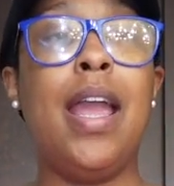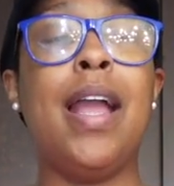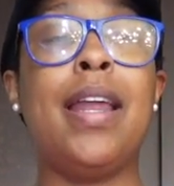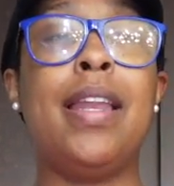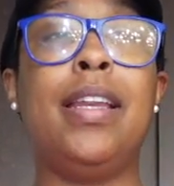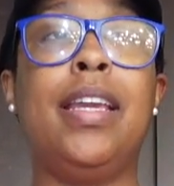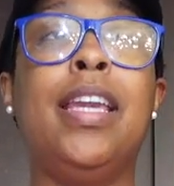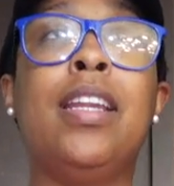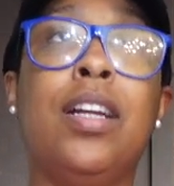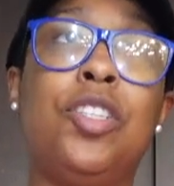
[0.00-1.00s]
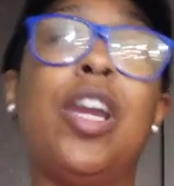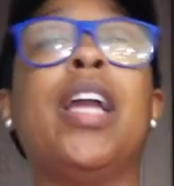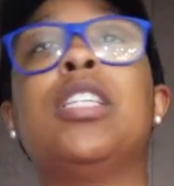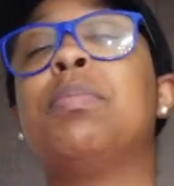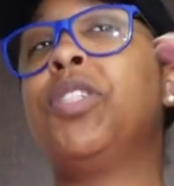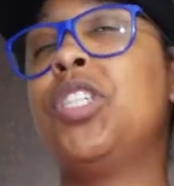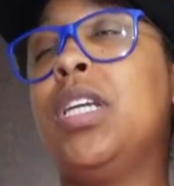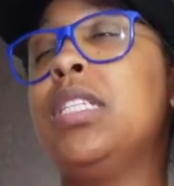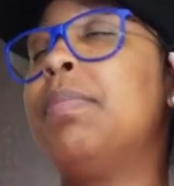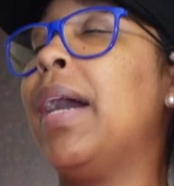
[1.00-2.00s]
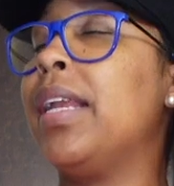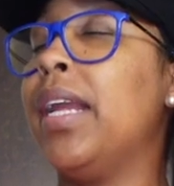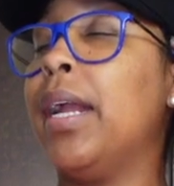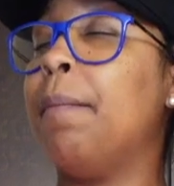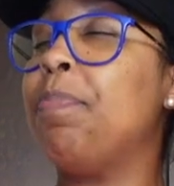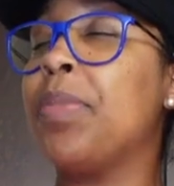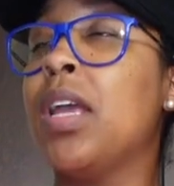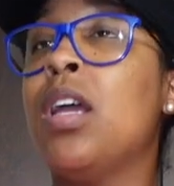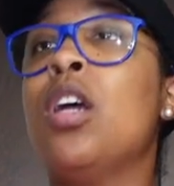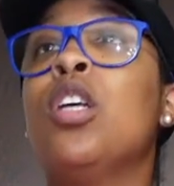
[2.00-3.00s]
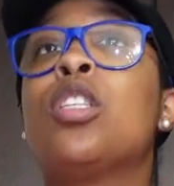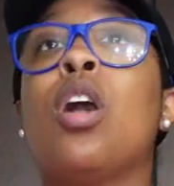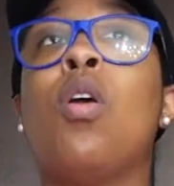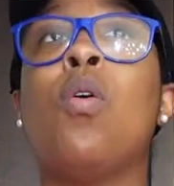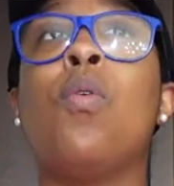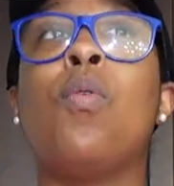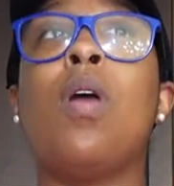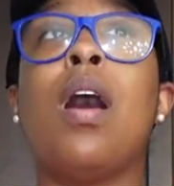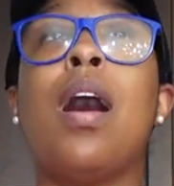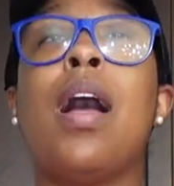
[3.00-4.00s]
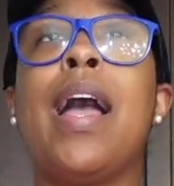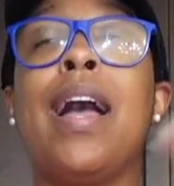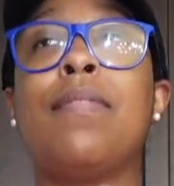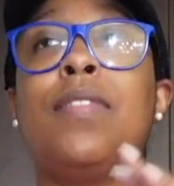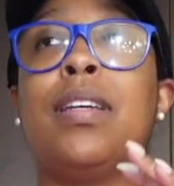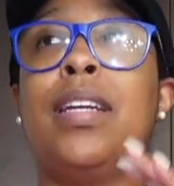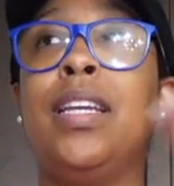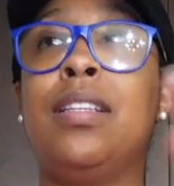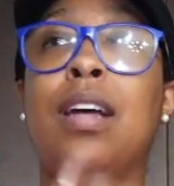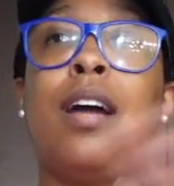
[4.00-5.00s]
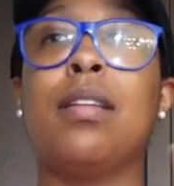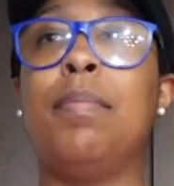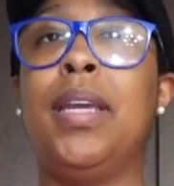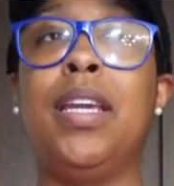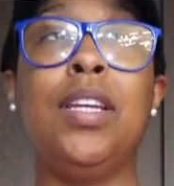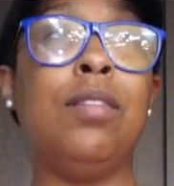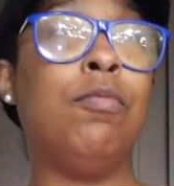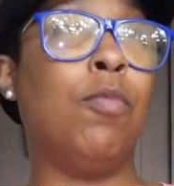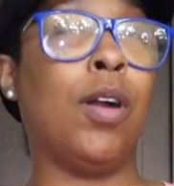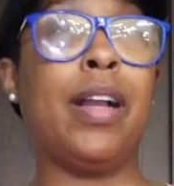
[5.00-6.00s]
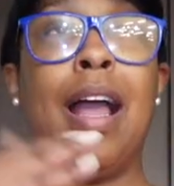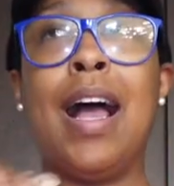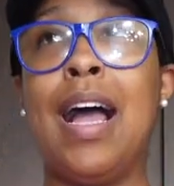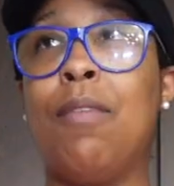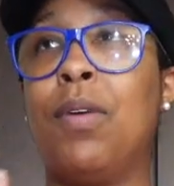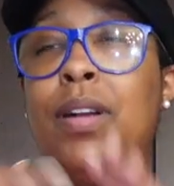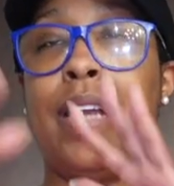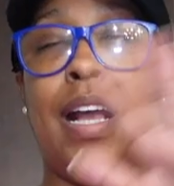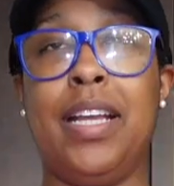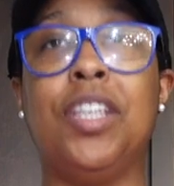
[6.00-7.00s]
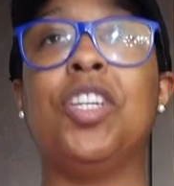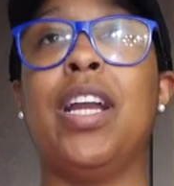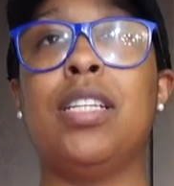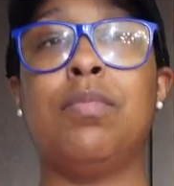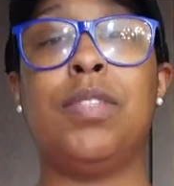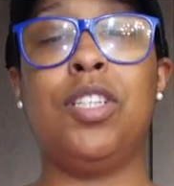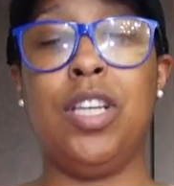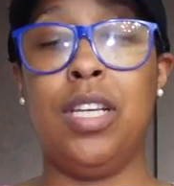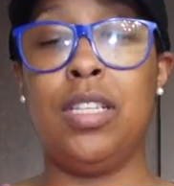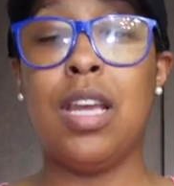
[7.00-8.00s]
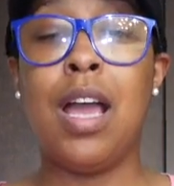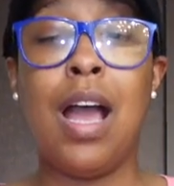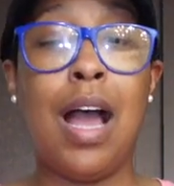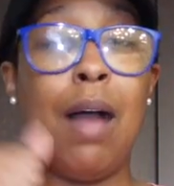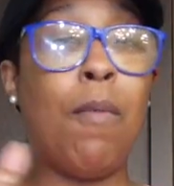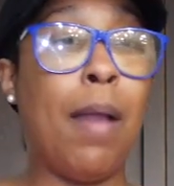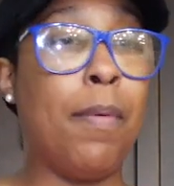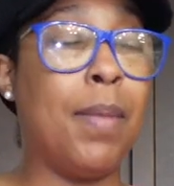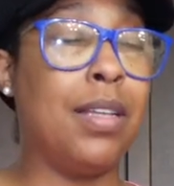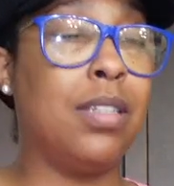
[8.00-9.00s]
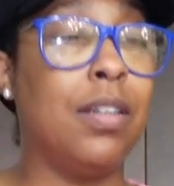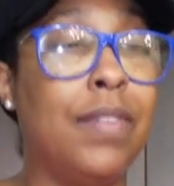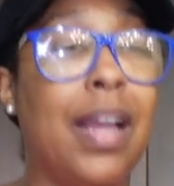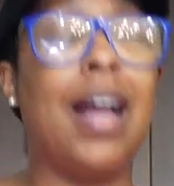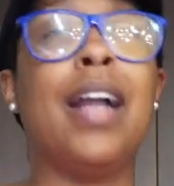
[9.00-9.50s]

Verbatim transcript: And he done changed machines by then. So after he talked to me, he work out, I work out, he changed machines. I'm wiping my stuff down.